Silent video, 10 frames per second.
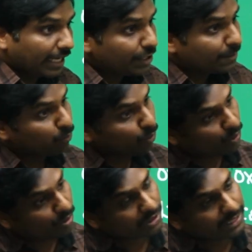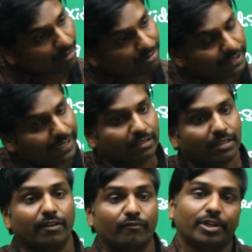both the oxidizer and
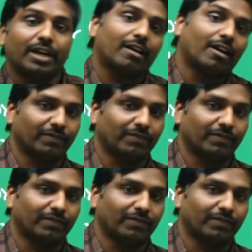fuel along with